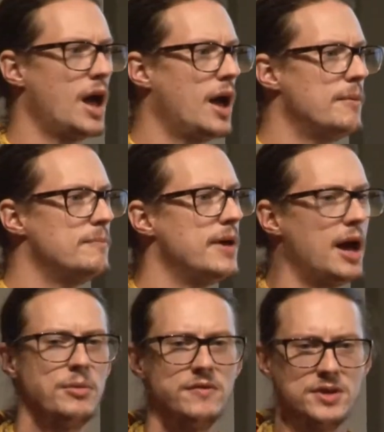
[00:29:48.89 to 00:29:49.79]

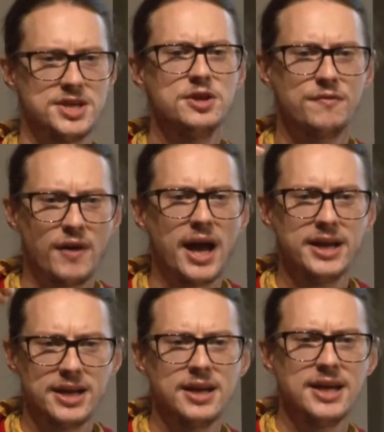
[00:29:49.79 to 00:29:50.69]
How many, did you
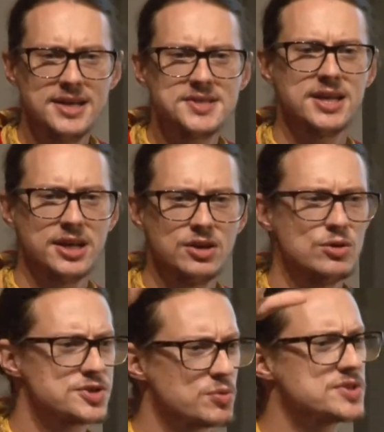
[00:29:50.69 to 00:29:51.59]
find it easy to
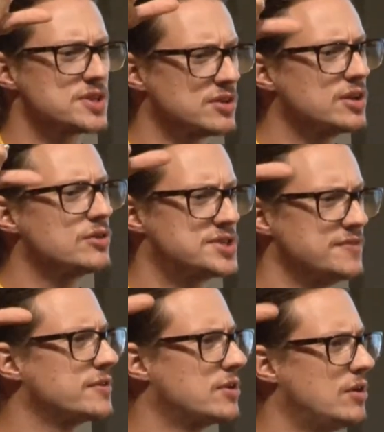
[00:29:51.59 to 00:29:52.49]
use, or was it a little
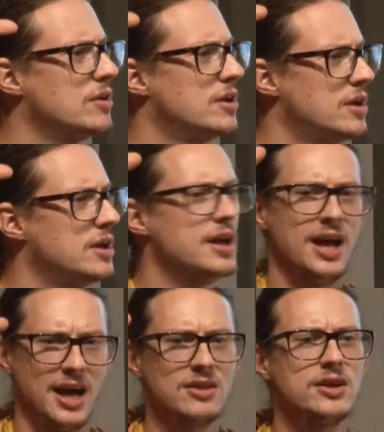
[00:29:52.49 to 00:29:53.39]
difficult?
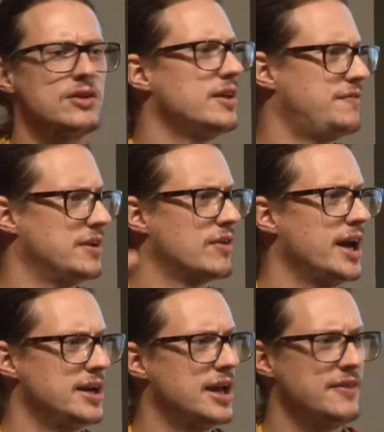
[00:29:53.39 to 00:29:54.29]
A little iffy,
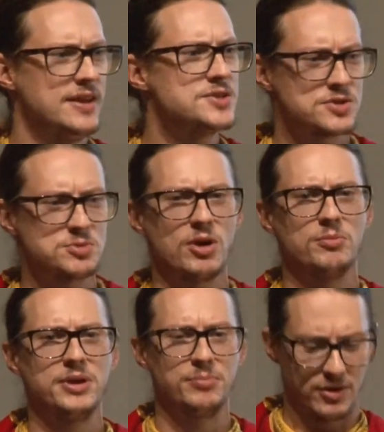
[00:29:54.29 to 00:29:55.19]
right? And these are
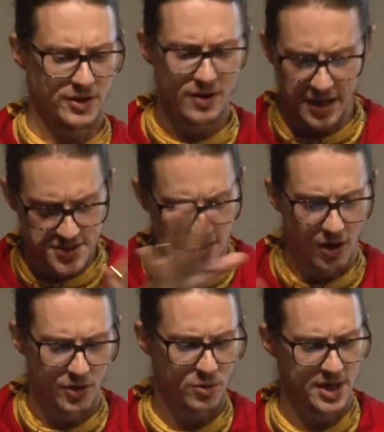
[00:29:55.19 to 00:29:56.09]
smart people. They're answering
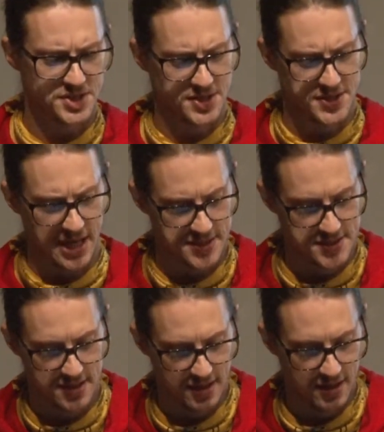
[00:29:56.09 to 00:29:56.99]
all the questions,
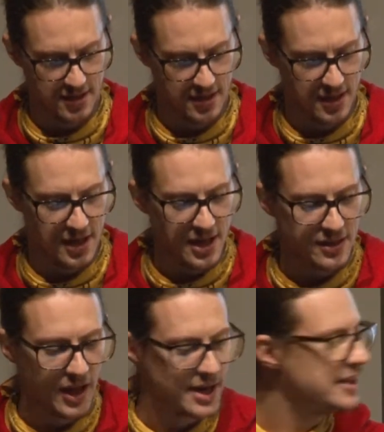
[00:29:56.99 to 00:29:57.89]
yes.
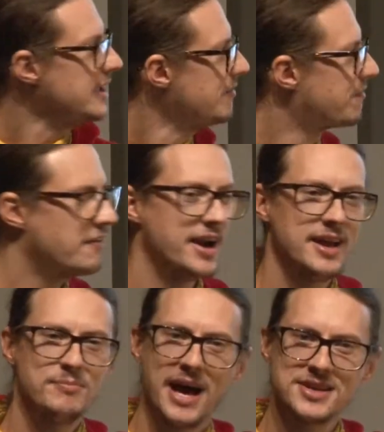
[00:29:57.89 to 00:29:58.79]
Luckily,
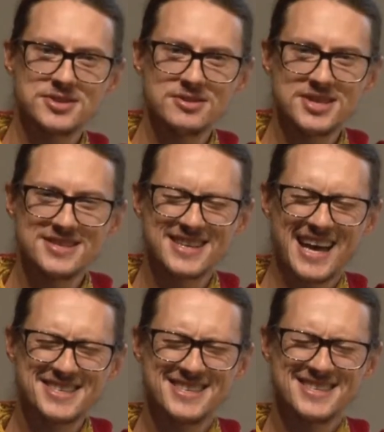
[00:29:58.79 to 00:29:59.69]
Front-End Masters has
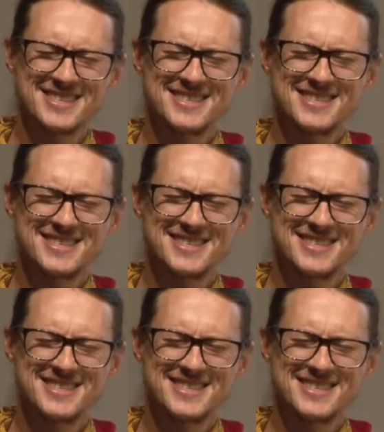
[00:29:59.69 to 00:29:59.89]
got you